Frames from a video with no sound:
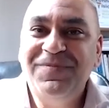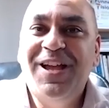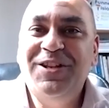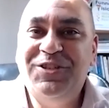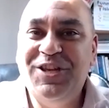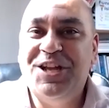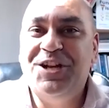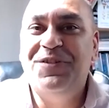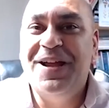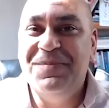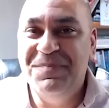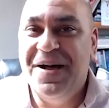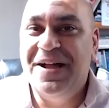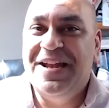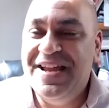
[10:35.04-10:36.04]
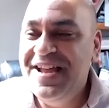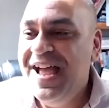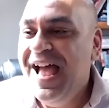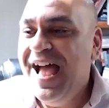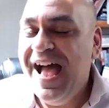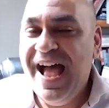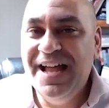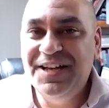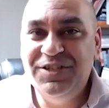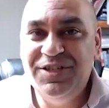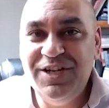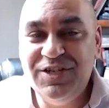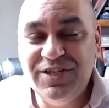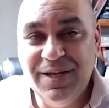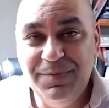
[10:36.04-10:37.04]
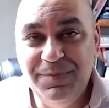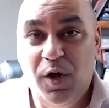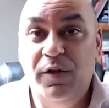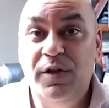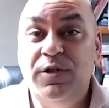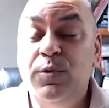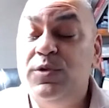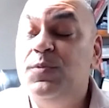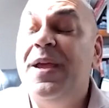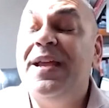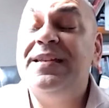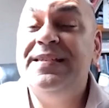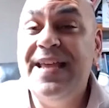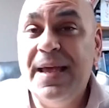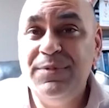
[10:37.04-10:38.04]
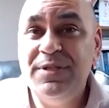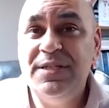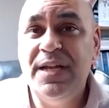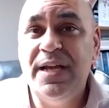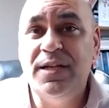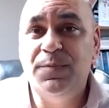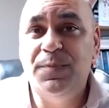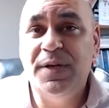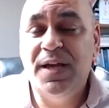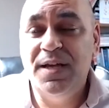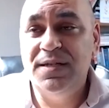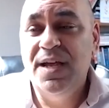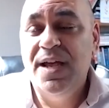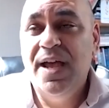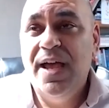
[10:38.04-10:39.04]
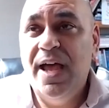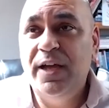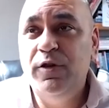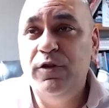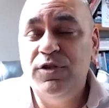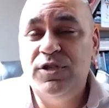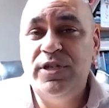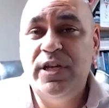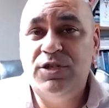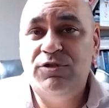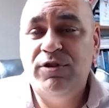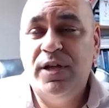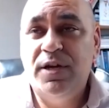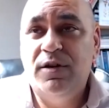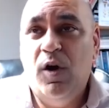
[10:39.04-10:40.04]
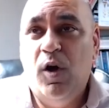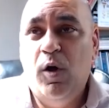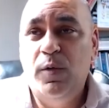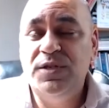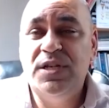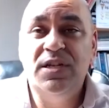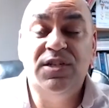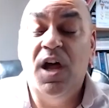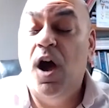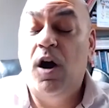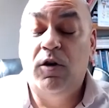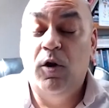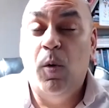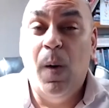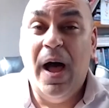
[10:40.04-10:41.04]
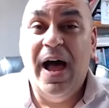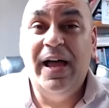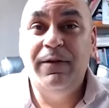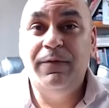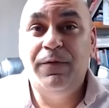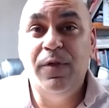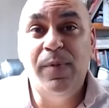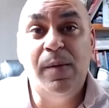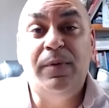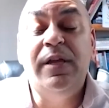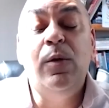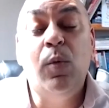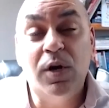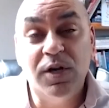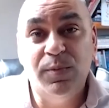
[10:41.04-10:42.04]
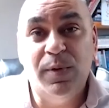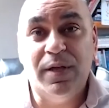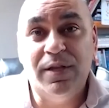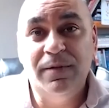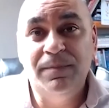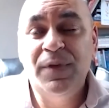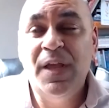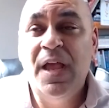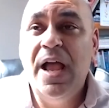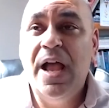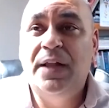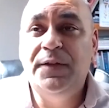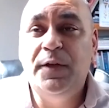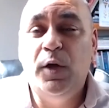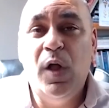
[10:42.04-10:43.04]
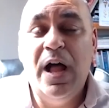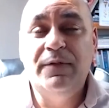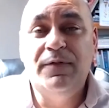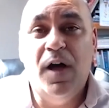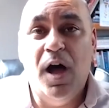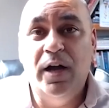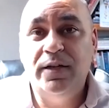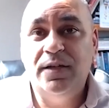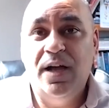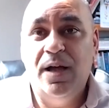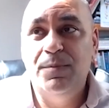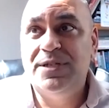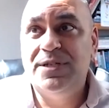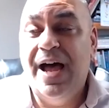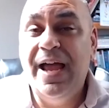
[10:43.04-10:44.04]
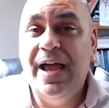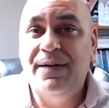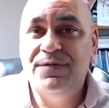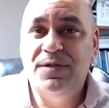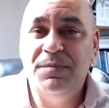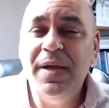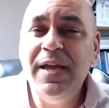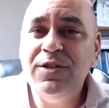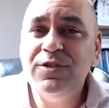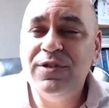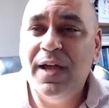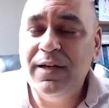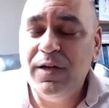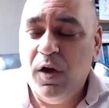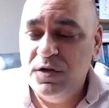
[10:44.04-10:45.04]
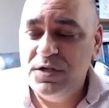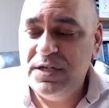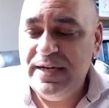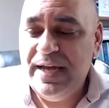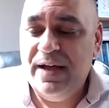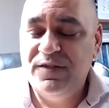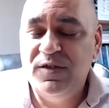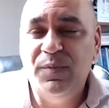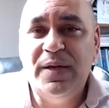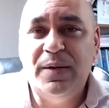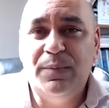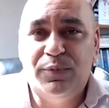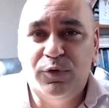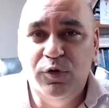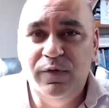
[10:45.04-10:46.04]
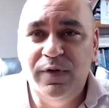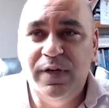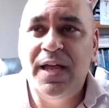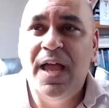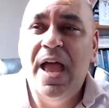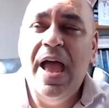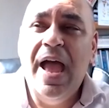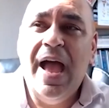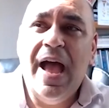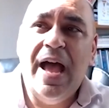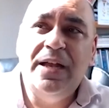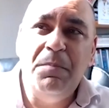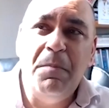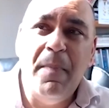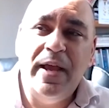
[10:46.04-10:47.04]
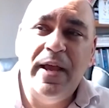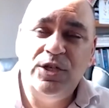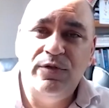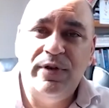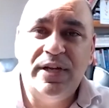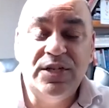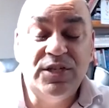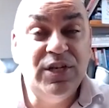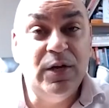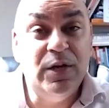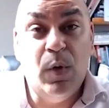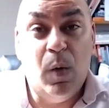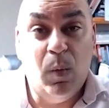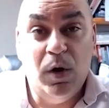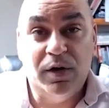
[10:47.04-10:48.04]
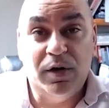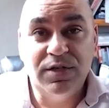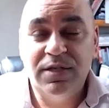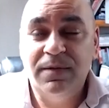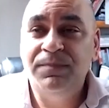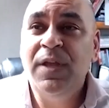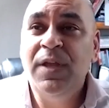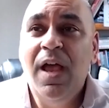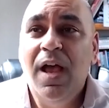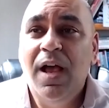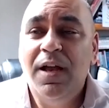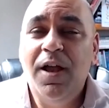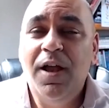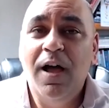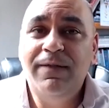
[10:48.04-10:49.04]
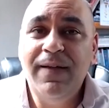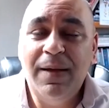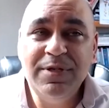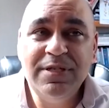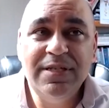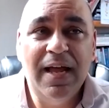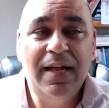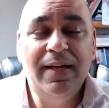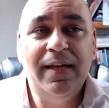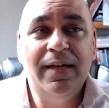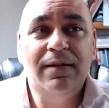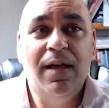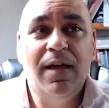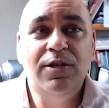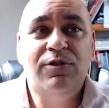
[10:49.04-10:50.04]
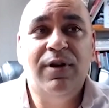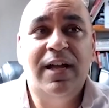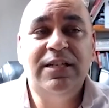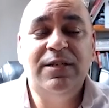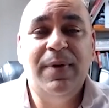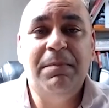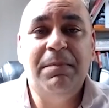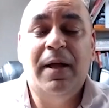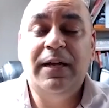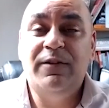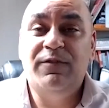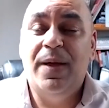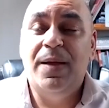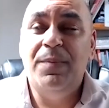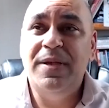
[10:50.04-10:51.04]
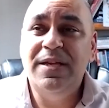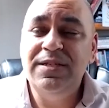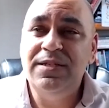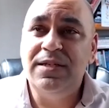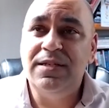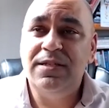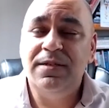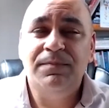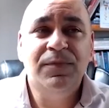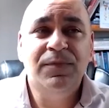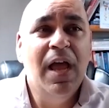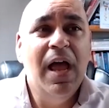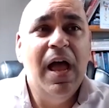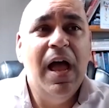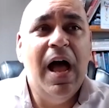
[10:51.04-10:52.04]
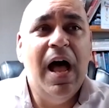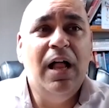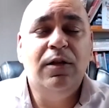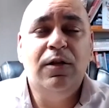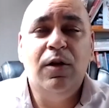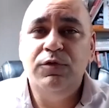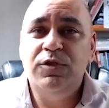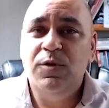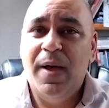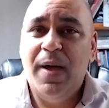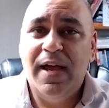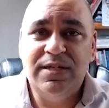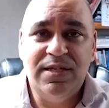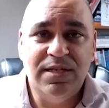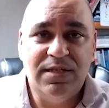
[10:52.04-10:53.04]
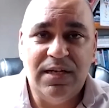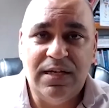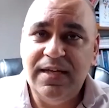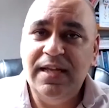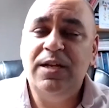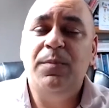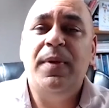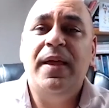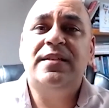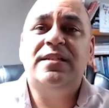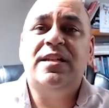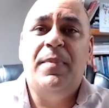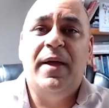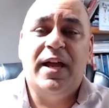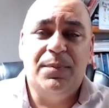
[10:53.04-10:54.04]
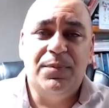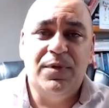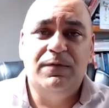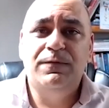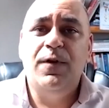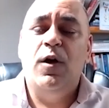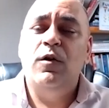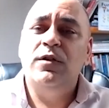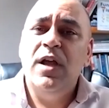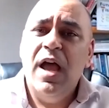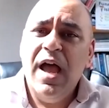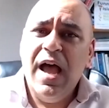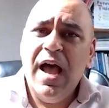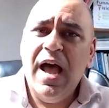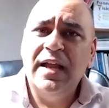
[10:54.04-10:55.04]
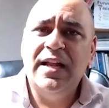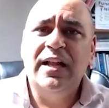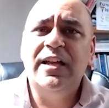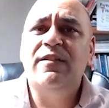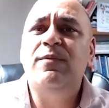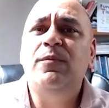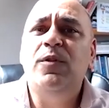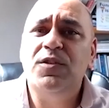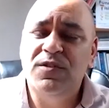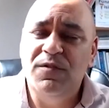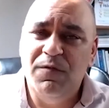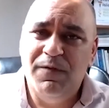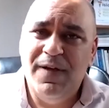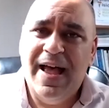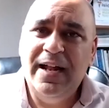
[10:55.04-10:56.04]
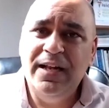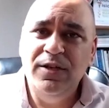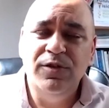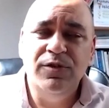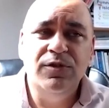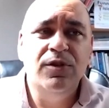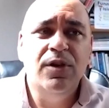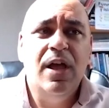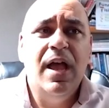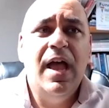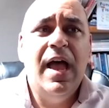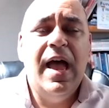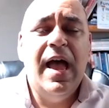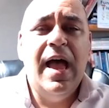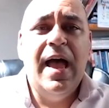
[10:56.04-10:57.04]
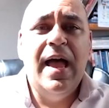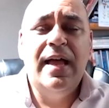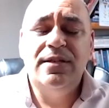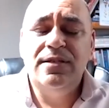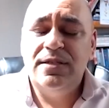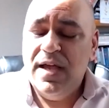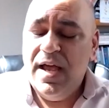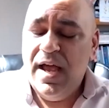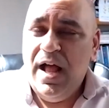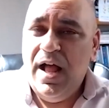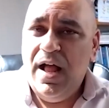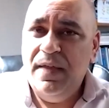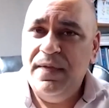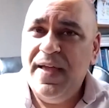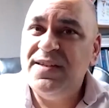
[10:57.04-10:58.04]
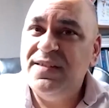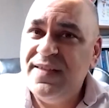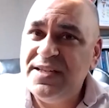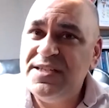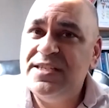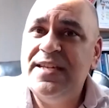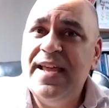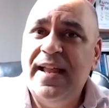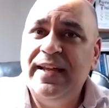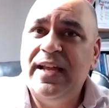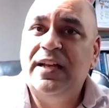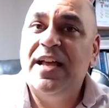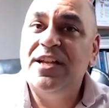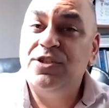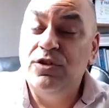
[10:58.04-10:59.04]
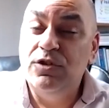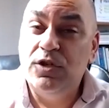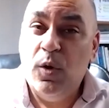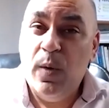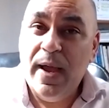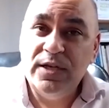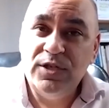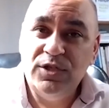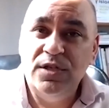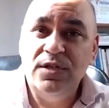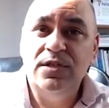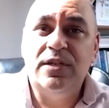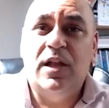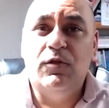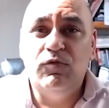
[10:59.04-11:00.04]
generate money and teach them knowledge, which makes them sales, because a good sales trainer always has ROI for the people he works with. And they all have outcomes I have to meet. So I constantly have to be improving and measuring and seeing what works. Now, if I'm selling and trying to make money for my business, I'll go to my existing database, I'll pick up the phone, and I'll give them lots of value. And that's selling. I'll ask good questions, I'll